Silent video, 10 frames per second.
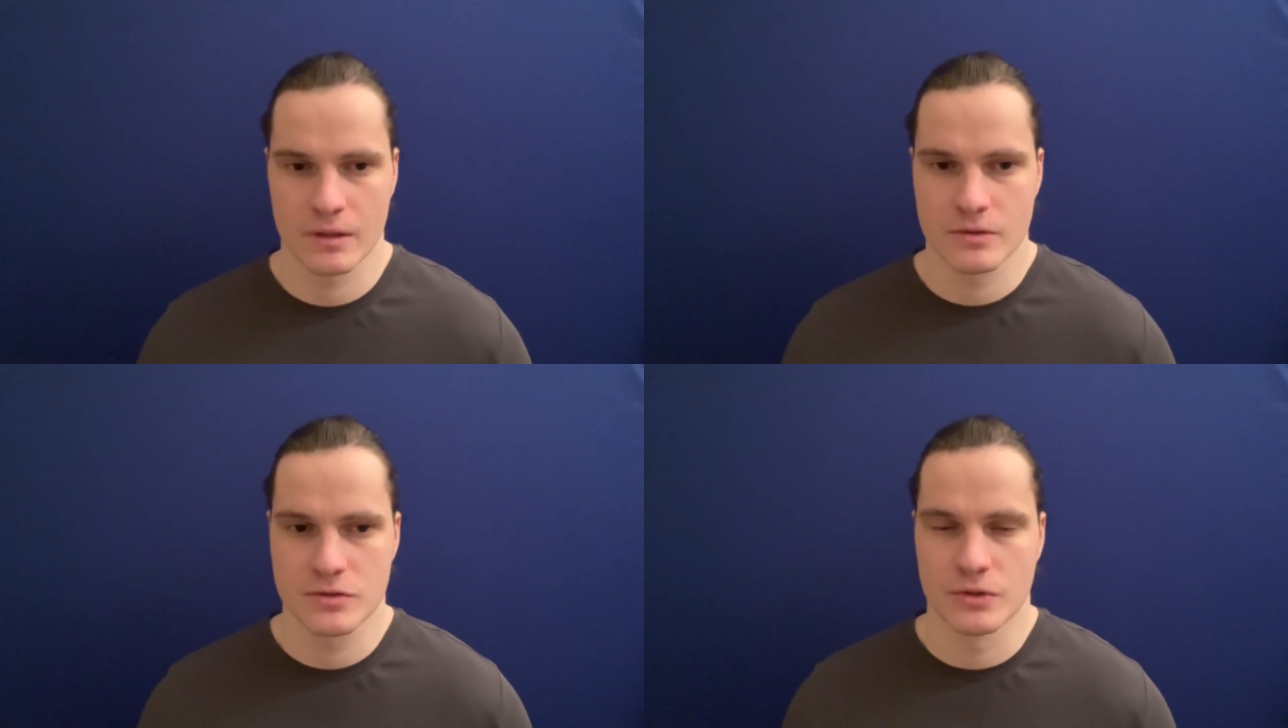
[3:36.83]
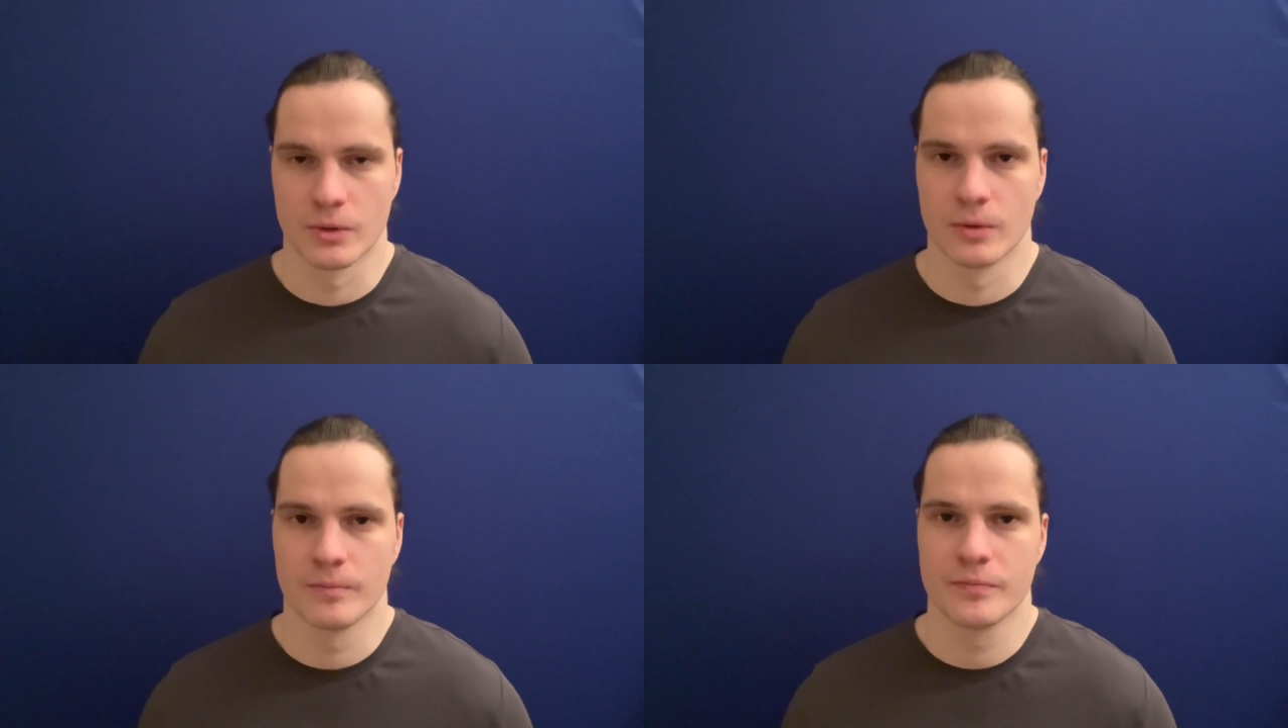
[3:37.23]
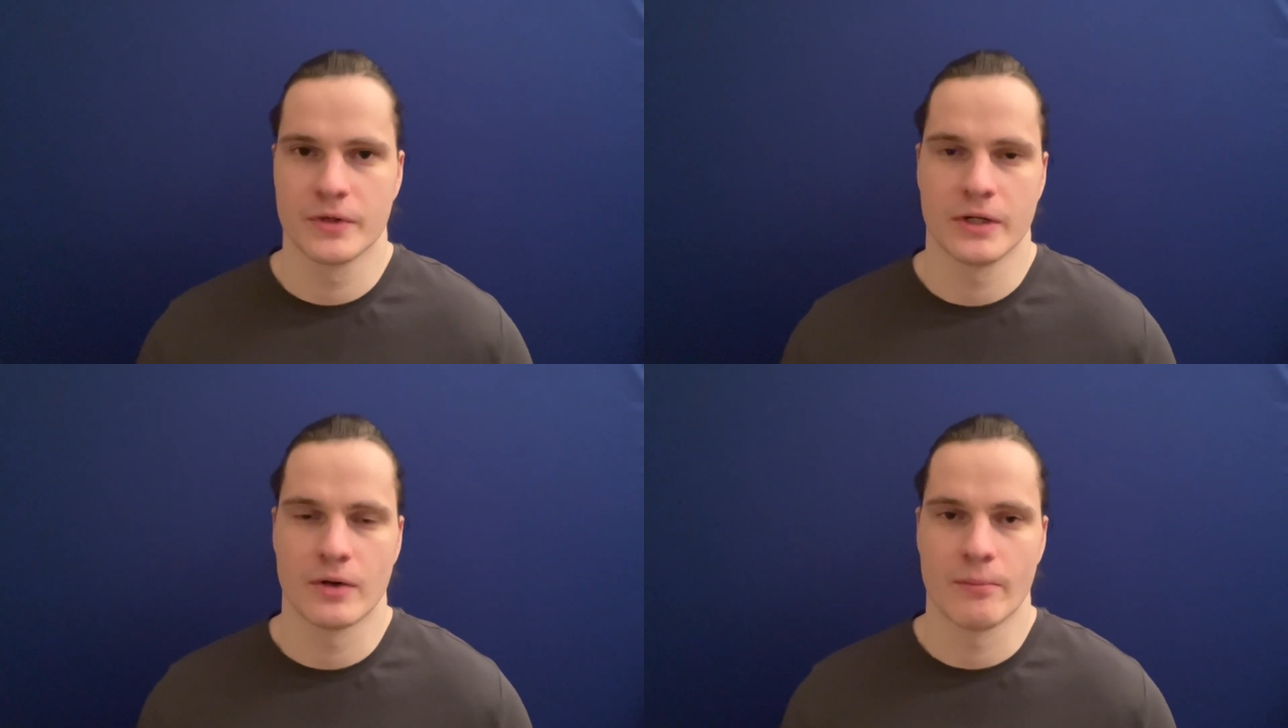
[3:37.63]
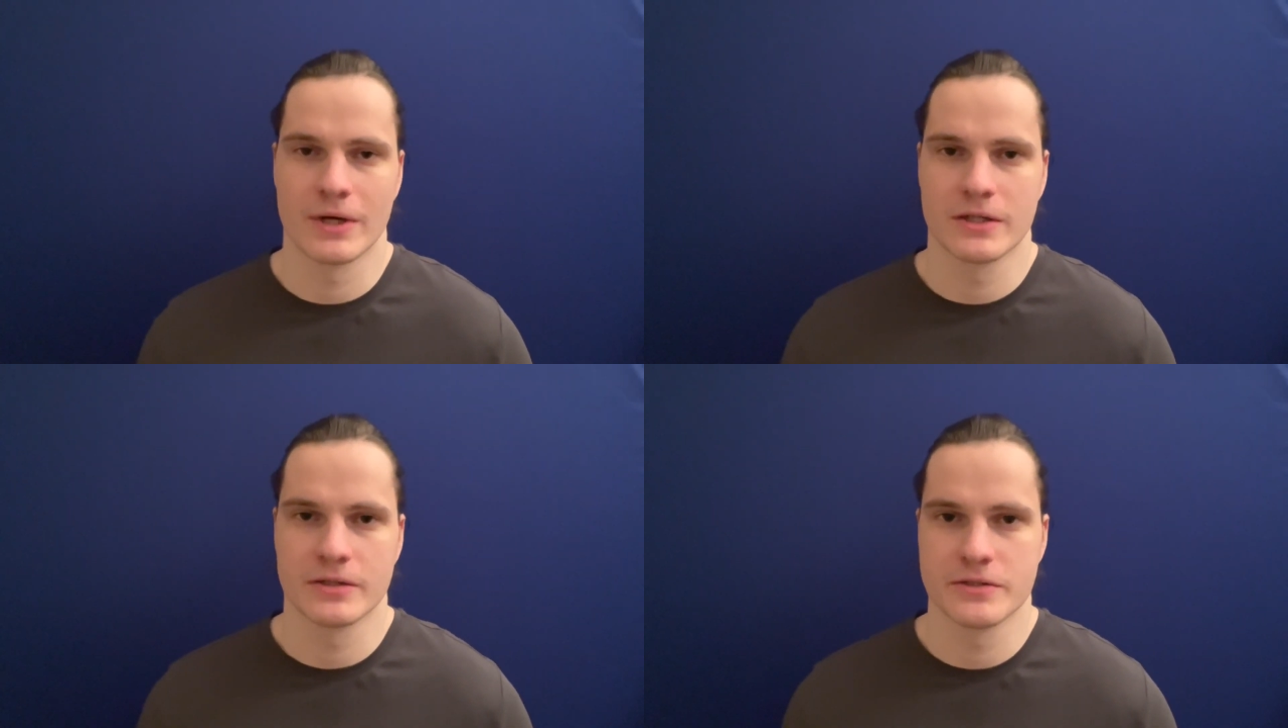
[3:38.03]
So here I'm
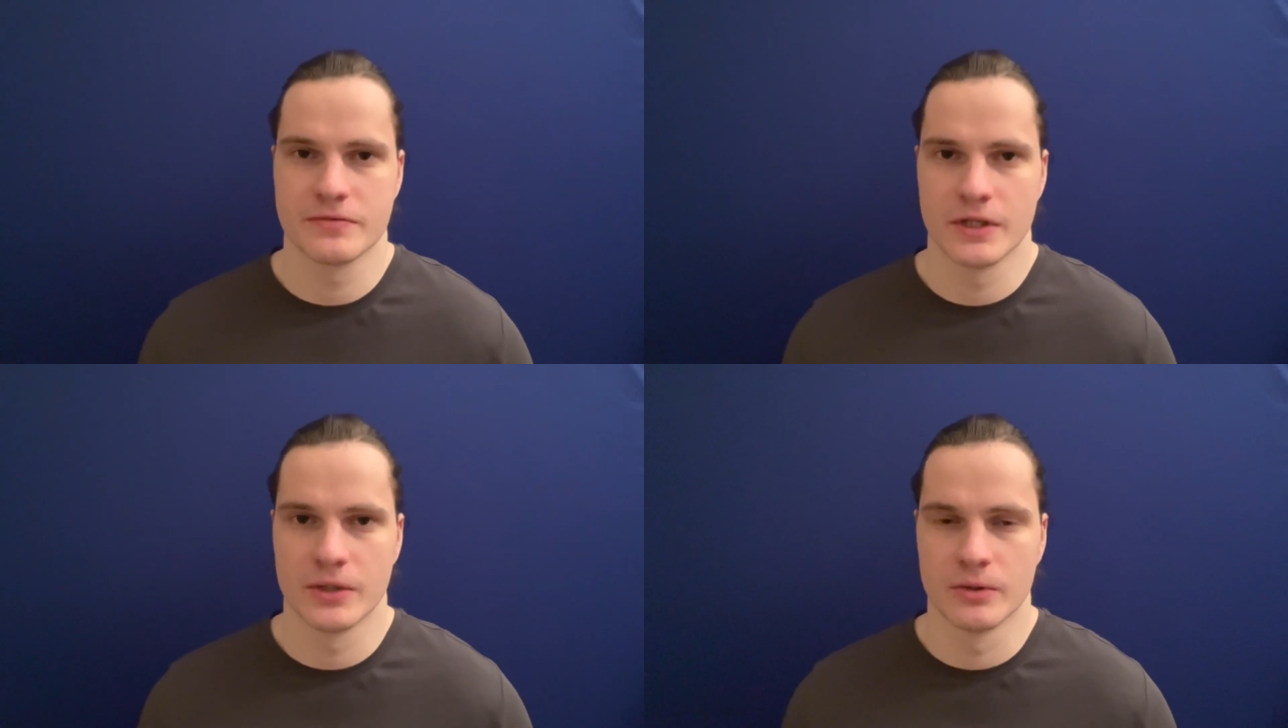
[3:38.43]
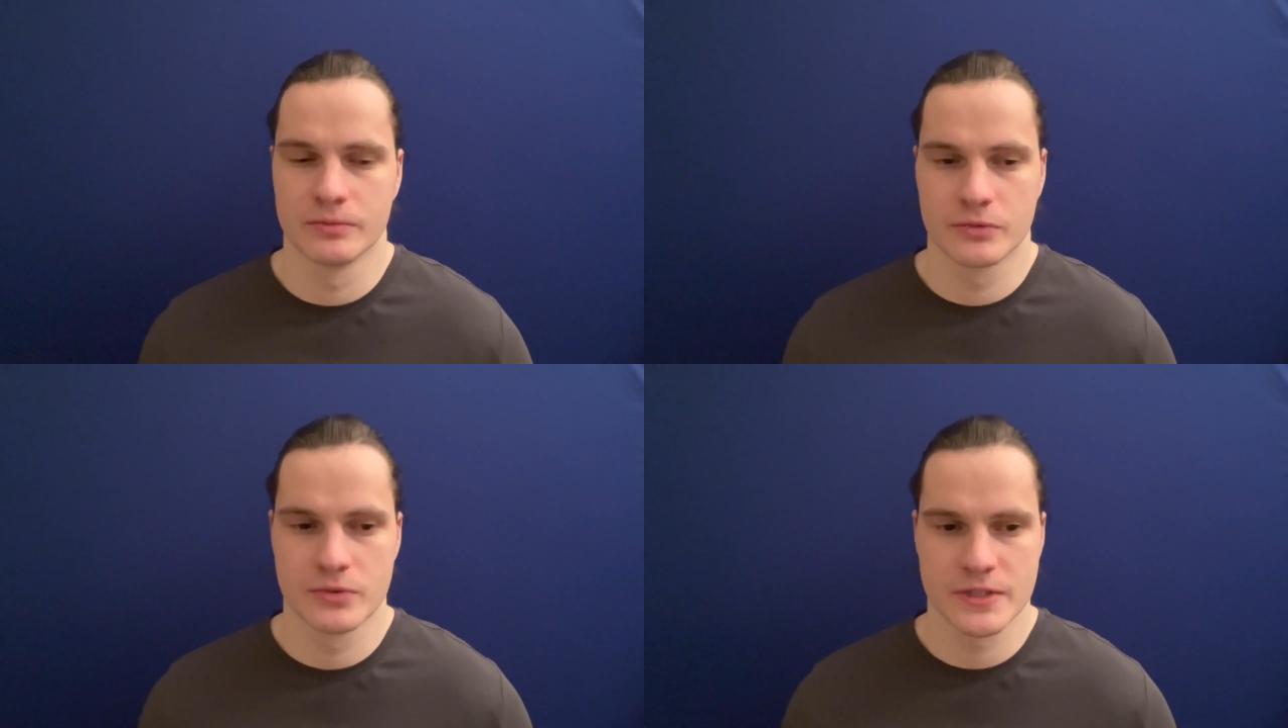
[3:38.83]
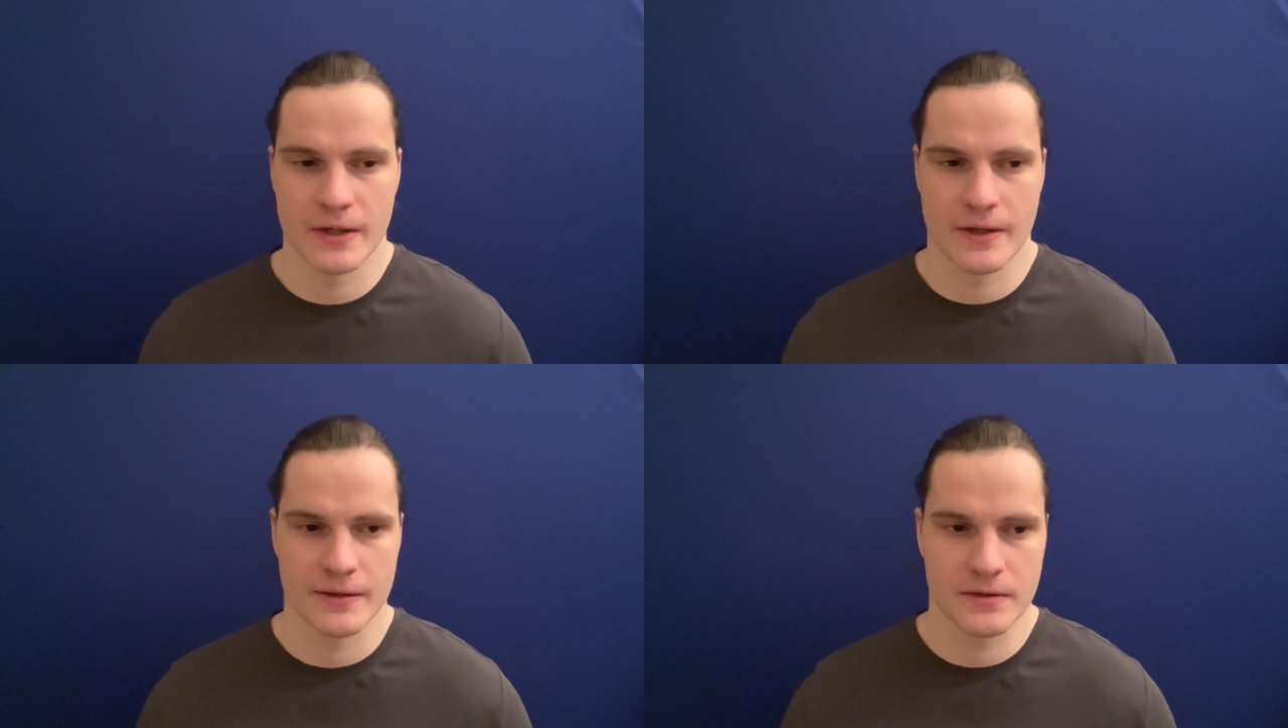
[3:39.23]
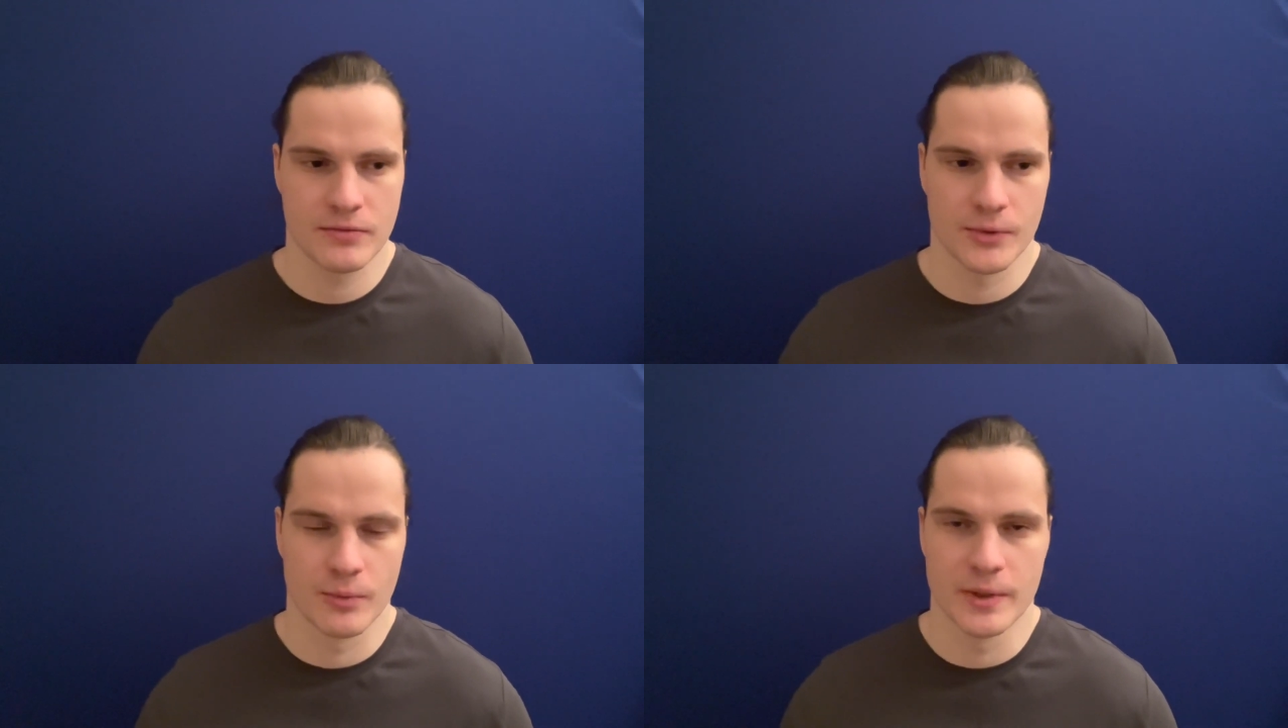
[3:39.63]
making this video to say that if you're a